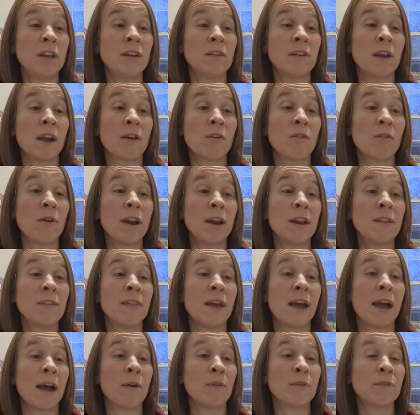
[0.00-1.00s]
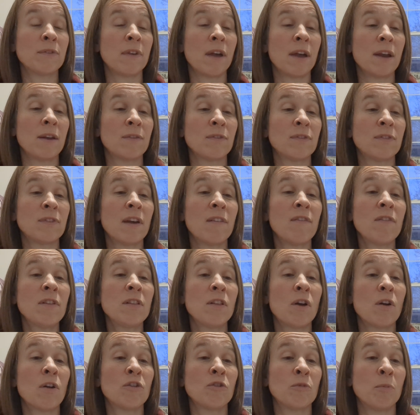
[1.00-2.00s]
decorated the outside of seven
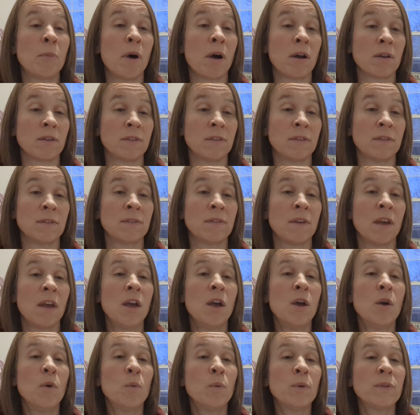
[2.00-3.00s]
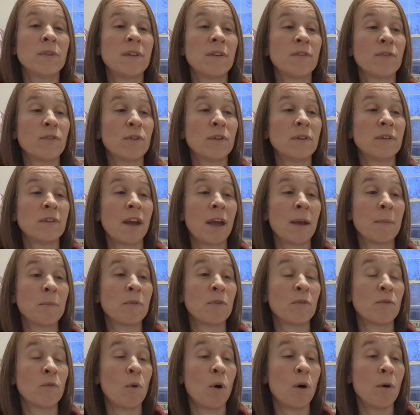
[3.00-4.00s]
large boxes with different types
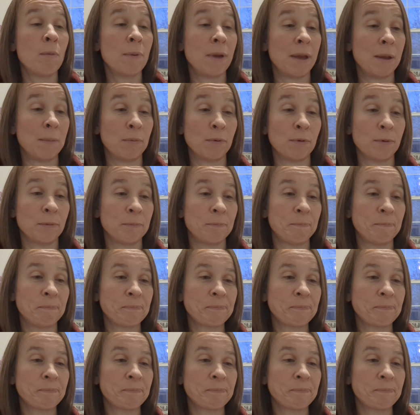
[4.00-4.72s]
of wallpaper.